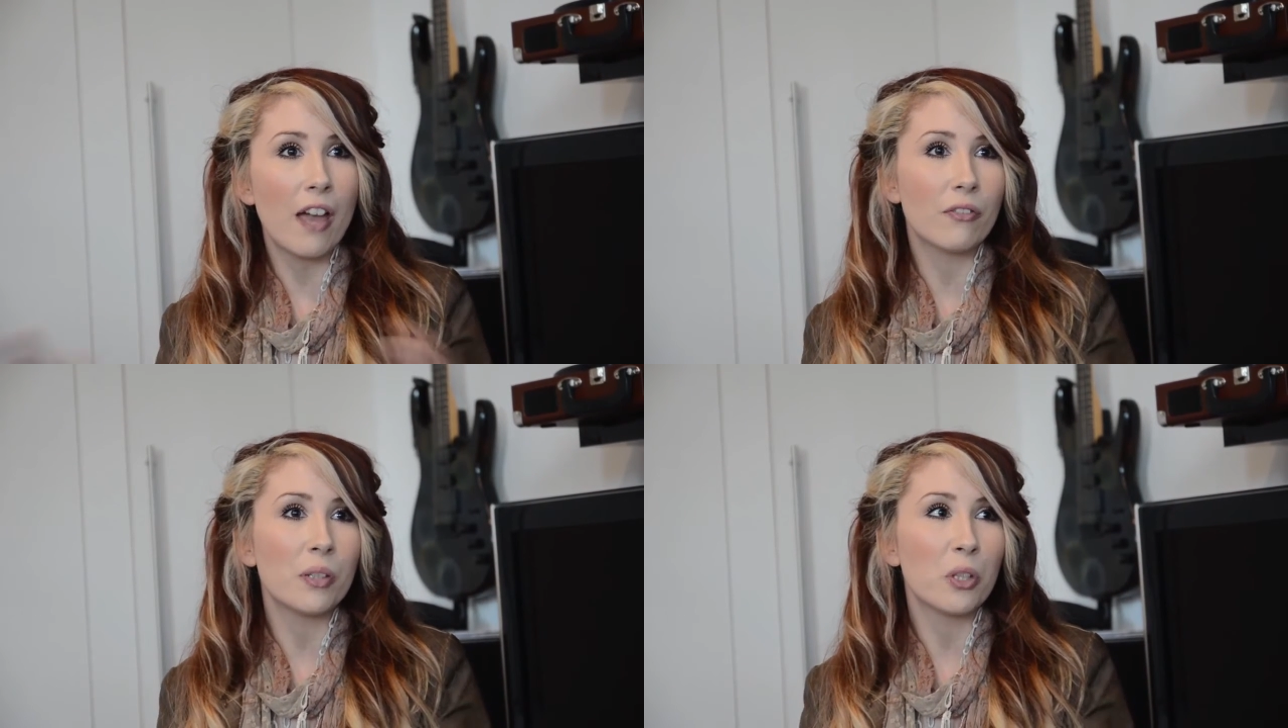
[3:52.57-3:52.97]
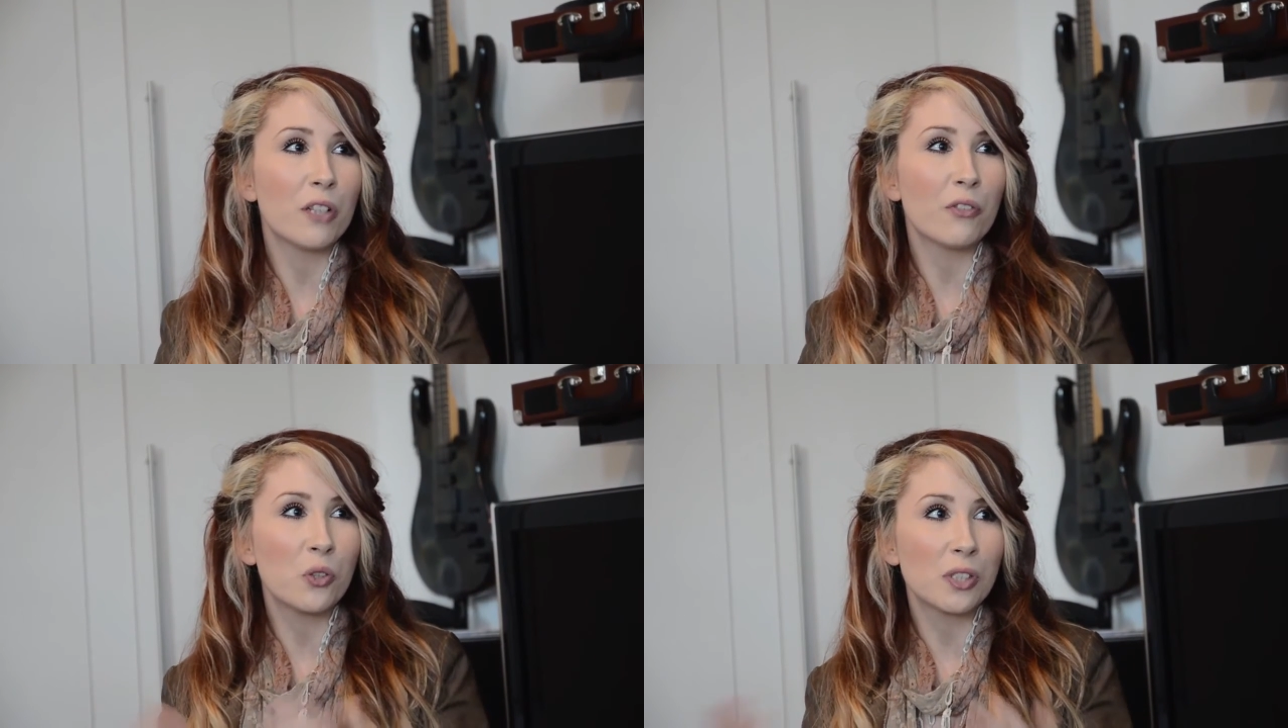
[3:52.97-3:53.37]
everyone
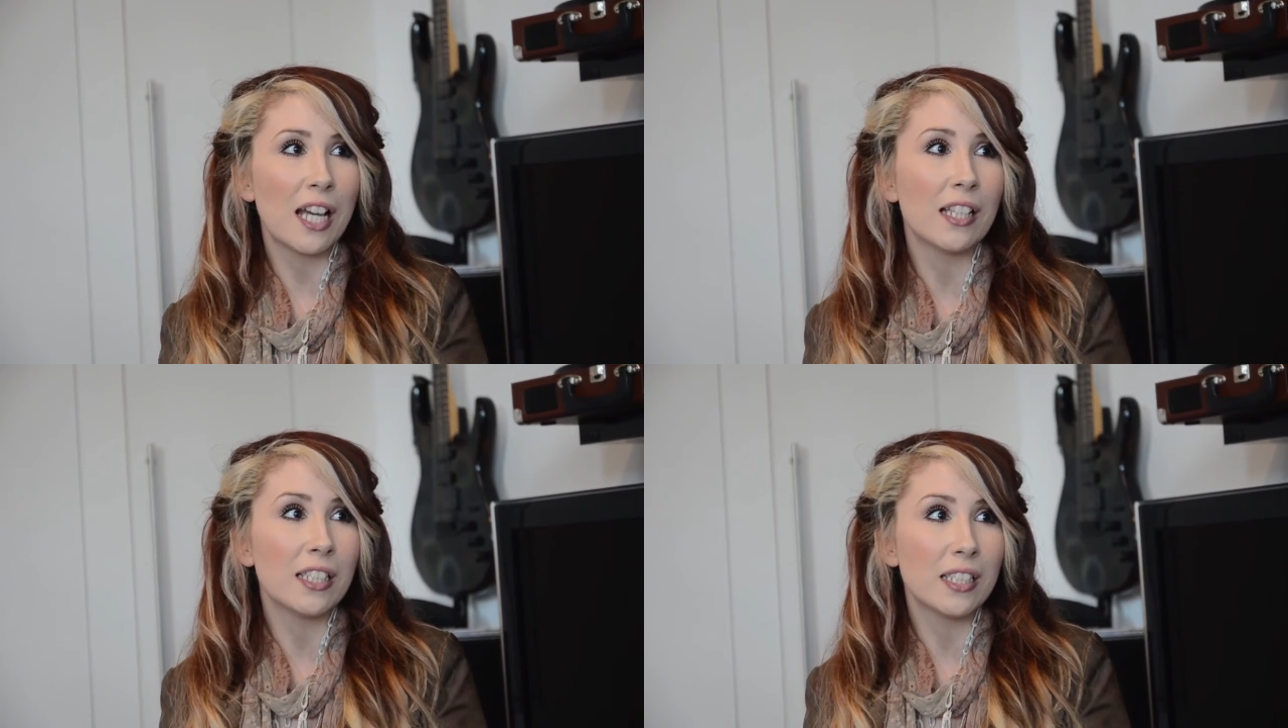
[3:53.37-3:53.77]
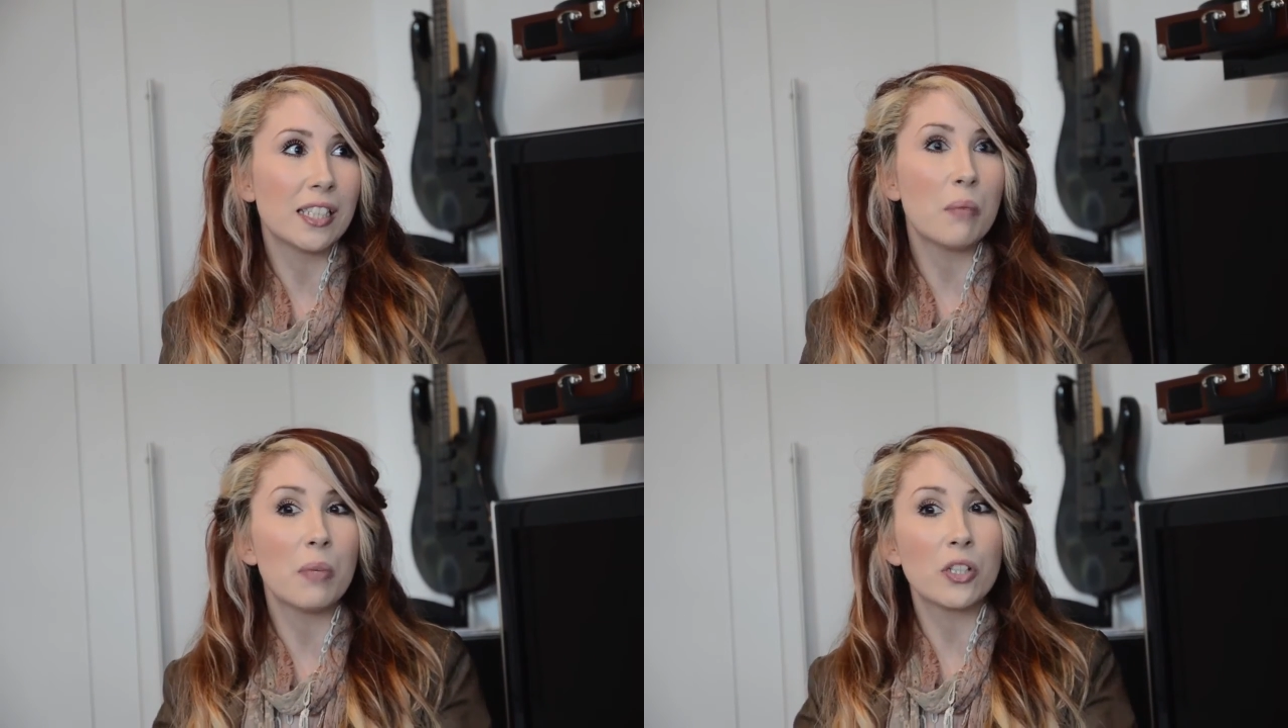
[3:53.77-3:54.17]
of all
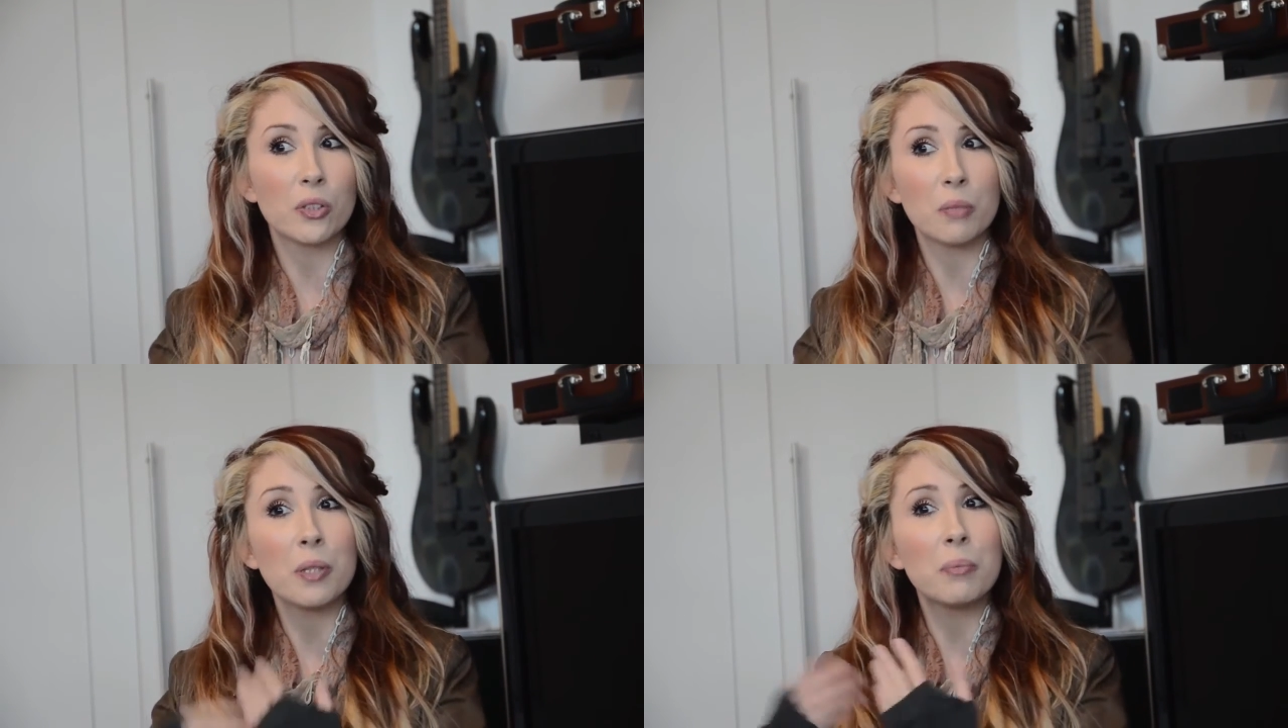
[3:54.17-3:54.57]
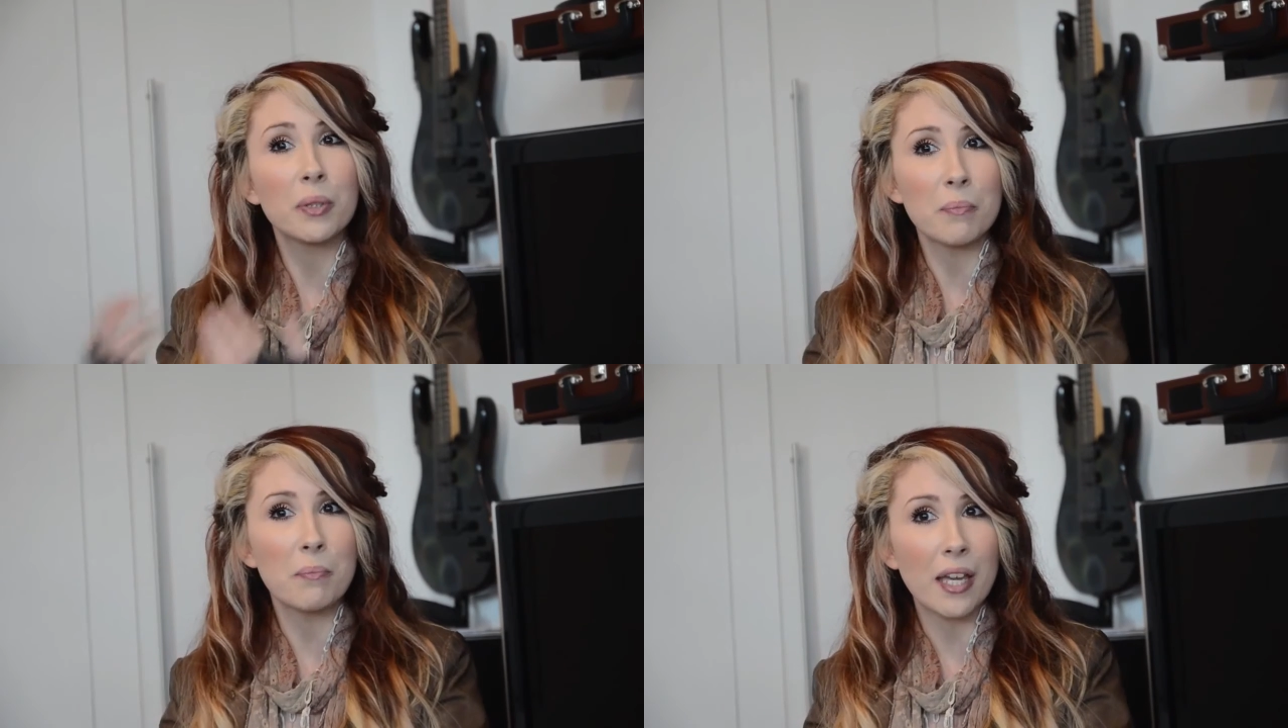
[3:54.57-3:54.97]
talents and make sure the people
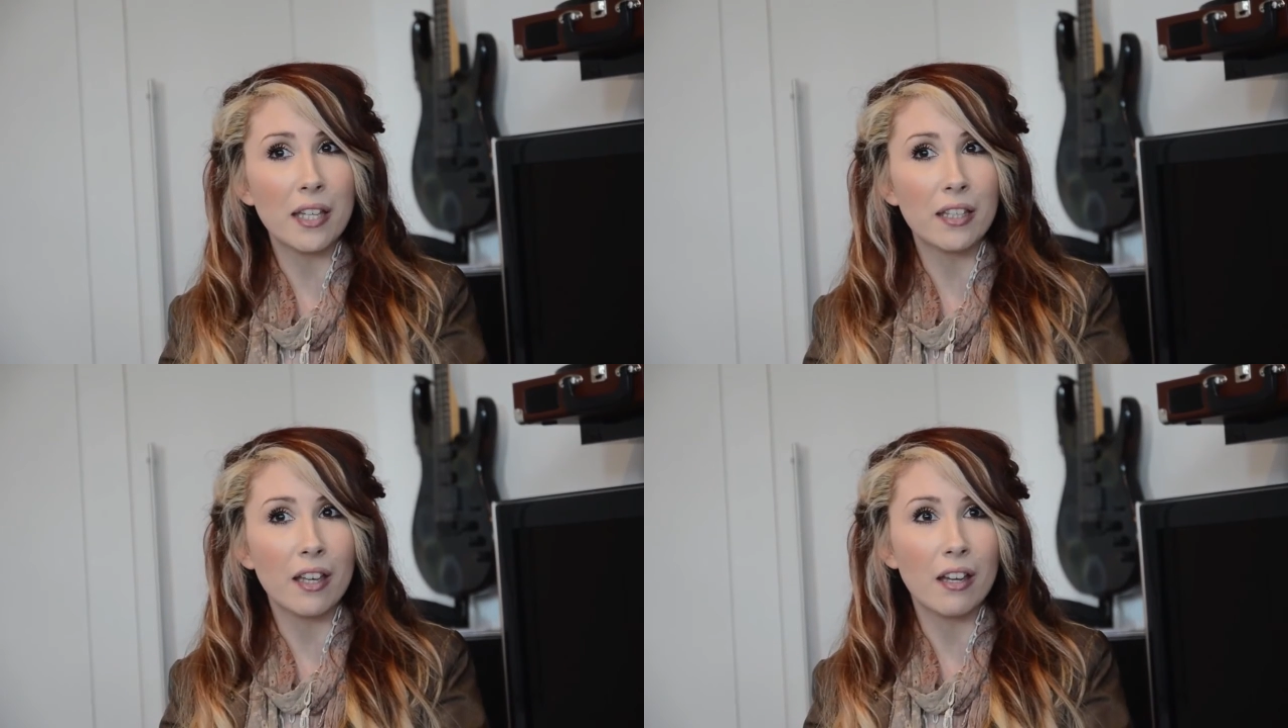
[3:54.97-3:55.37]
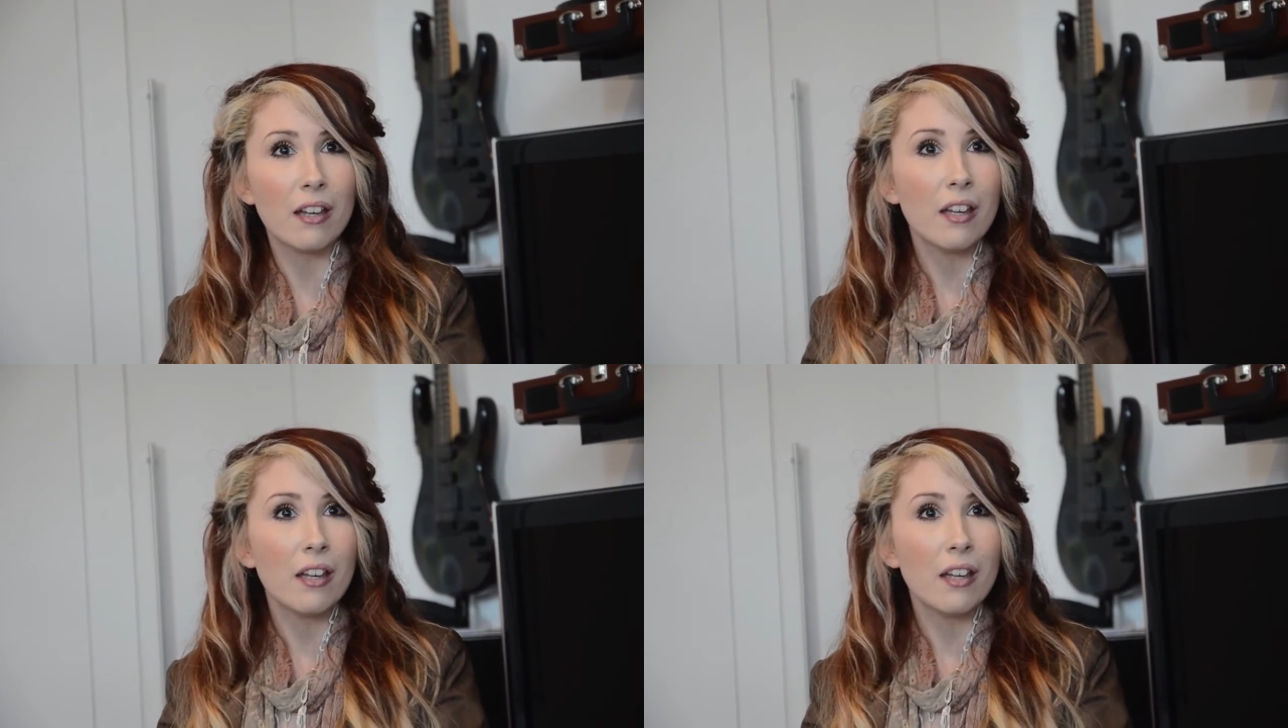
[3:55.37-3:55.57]
that make it,